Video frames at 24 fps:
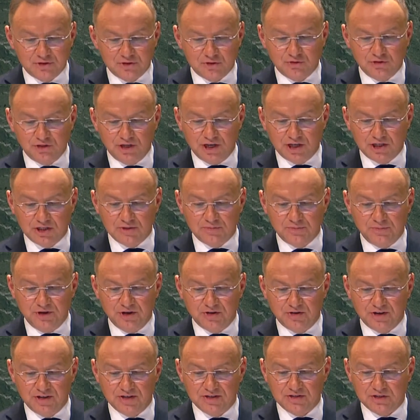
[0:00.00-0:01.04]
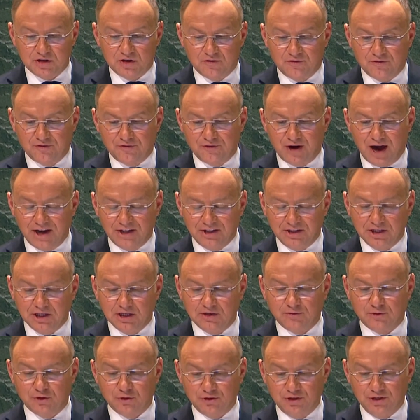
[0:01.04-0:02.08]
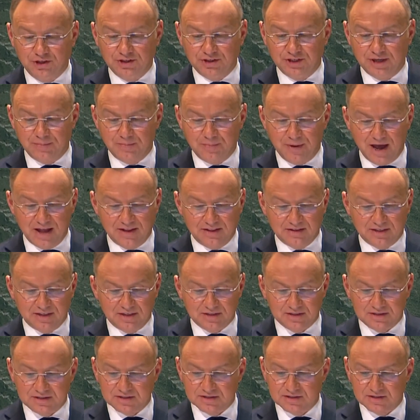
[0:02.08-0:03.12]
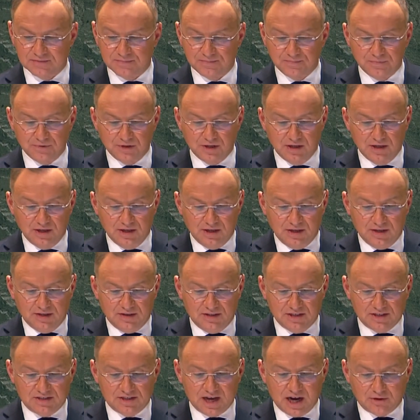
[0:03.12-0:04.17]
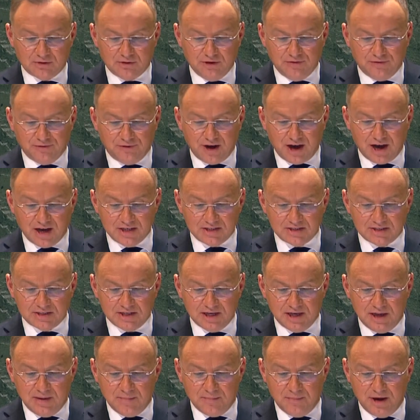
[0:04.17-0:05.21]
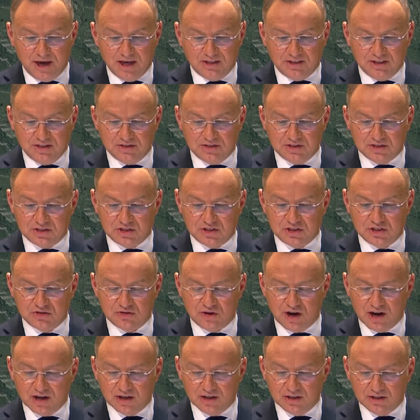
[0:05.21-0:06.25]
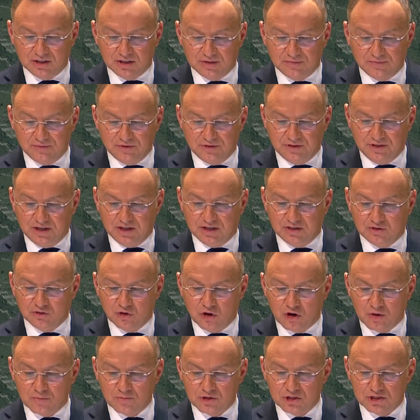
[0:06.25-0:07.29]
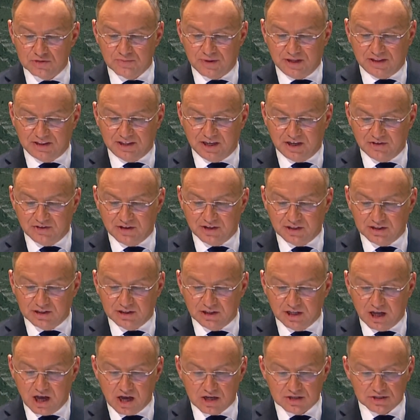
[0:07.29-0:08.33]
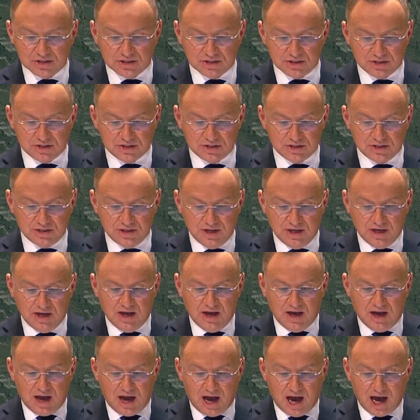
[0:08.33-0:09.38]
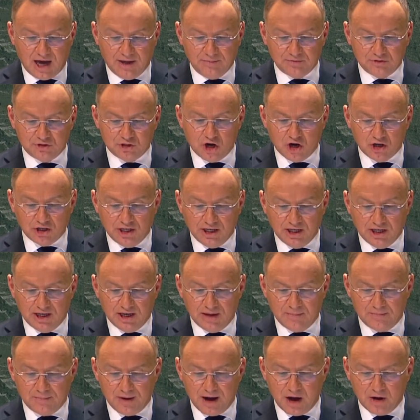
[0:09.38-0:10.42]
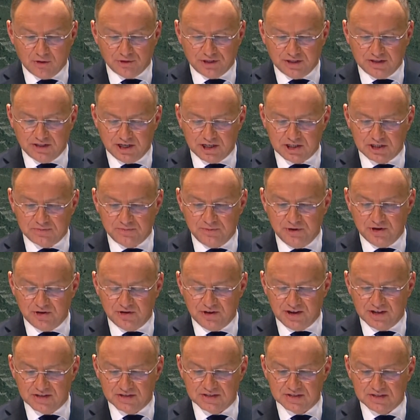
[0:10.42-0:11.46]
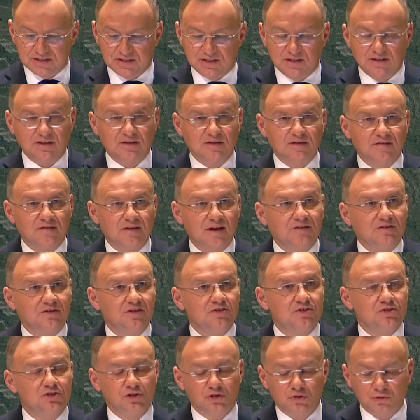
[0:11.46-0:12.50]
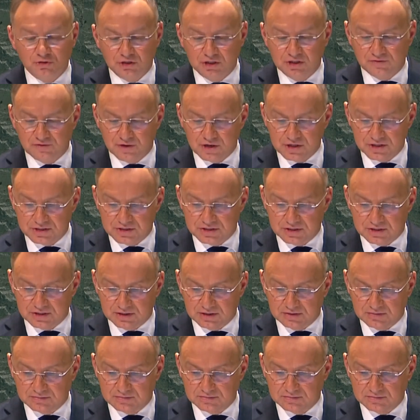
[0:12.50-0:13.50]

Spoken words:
to the experience of fighting for independence, the sacrifice made in this struggle, the enormous material losses, I'm talking about an experience that is universal.